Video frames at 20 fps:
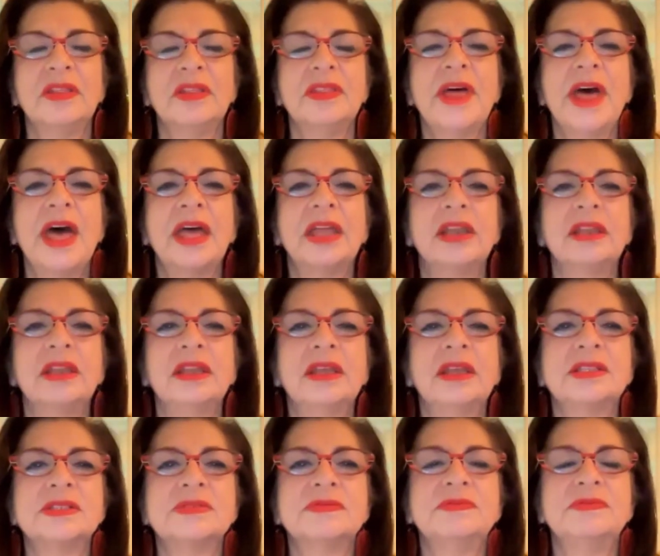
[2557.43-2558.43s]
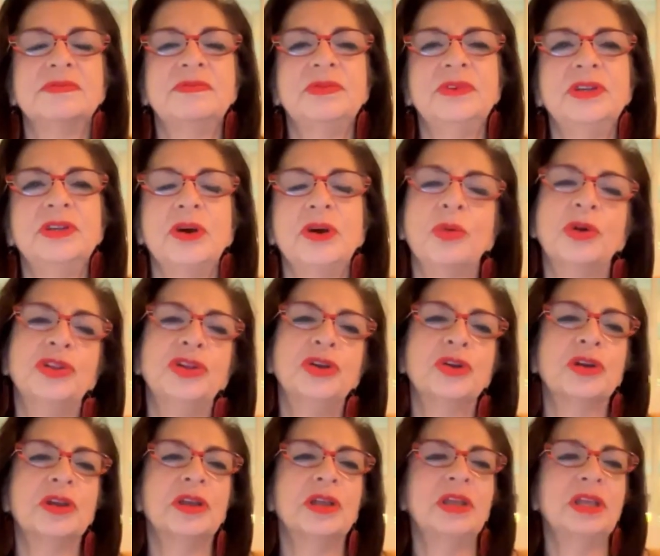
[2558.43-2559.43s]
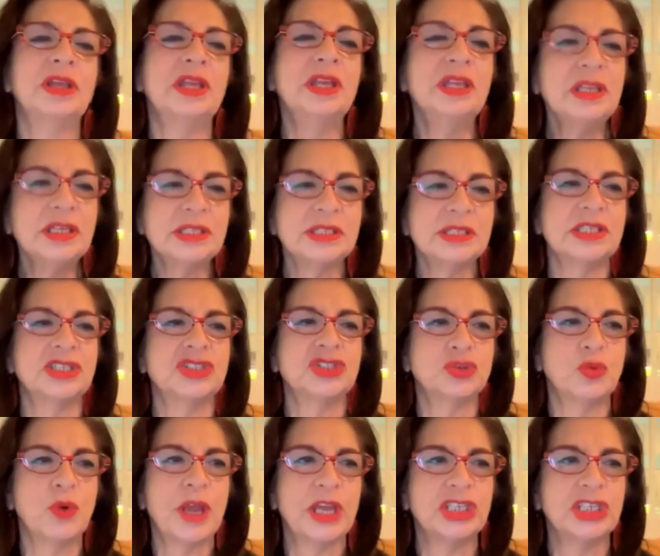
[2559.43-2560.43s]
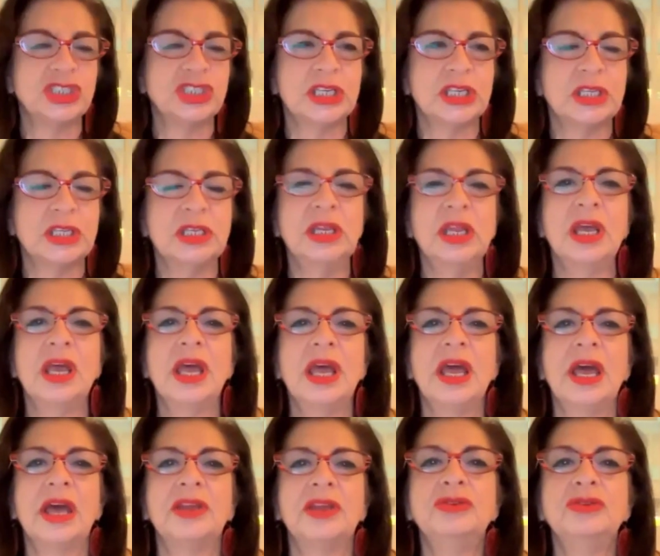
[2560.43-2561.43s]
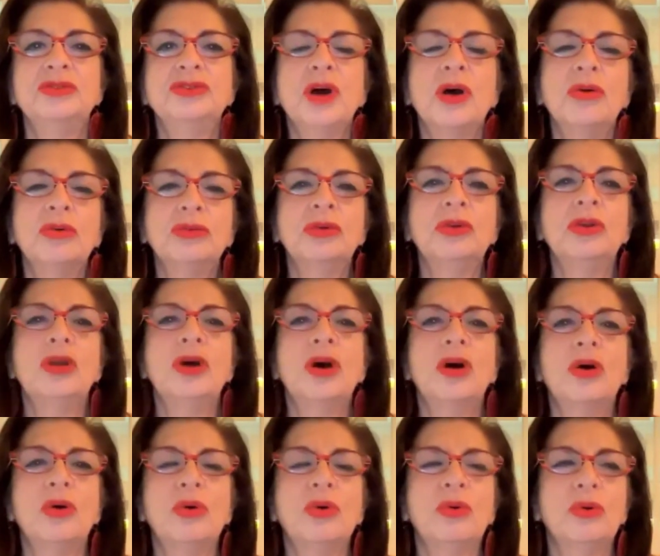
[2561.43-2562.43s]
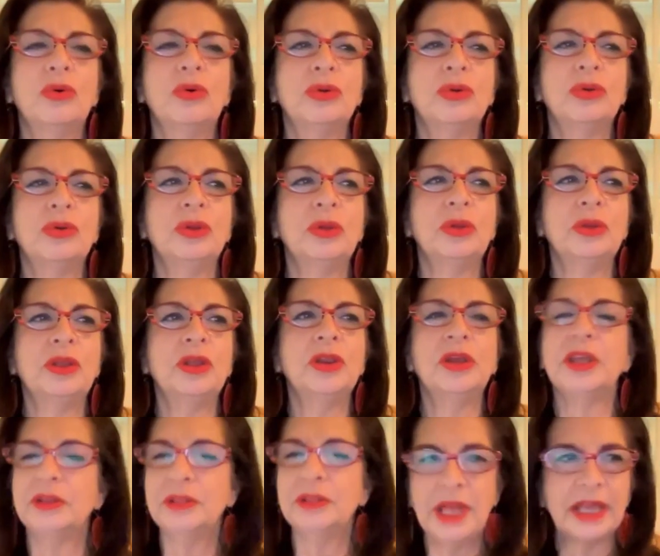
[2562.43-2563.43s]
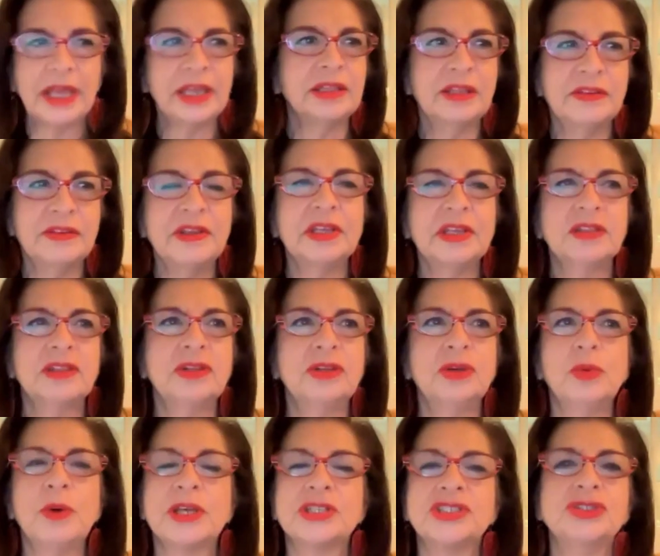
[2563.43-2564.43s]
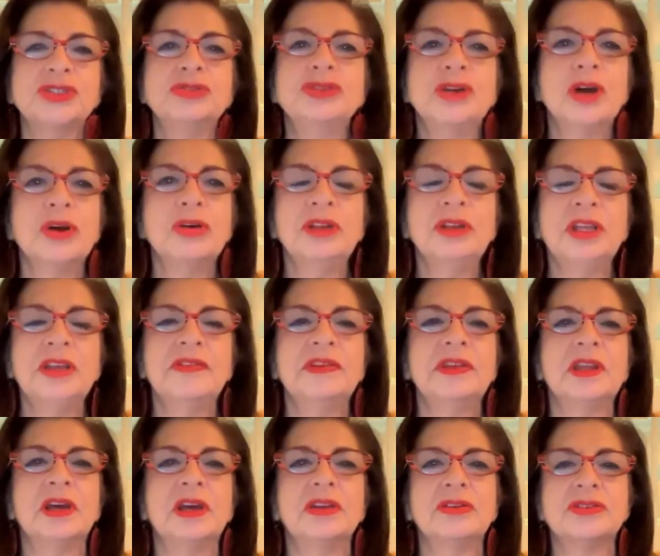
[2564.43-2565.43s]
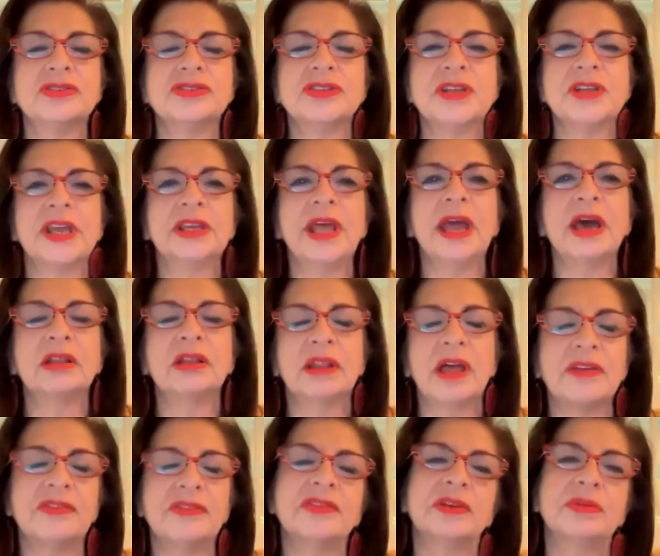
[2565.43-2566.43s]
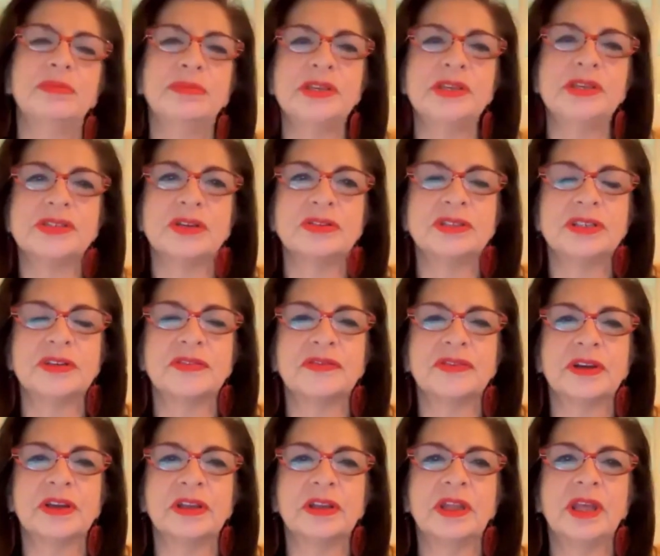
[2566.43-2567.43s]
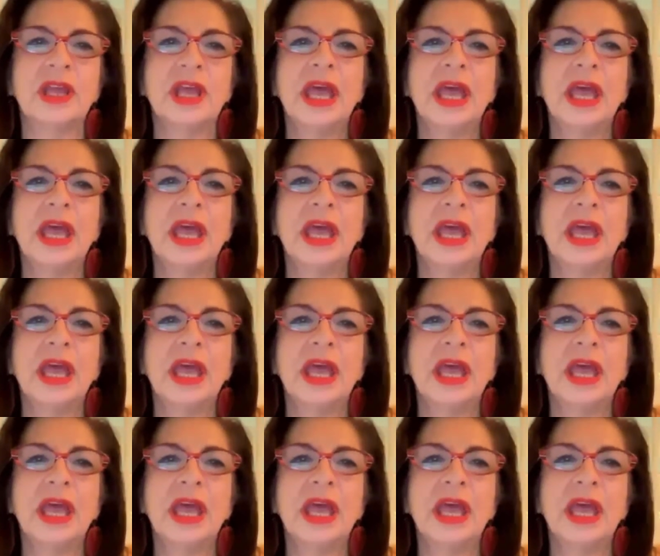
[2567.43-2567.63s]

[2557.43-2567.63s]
That it's, you know, when you're in a situation, you don't know, you know, like living in the US, you don't even understand how life can be so different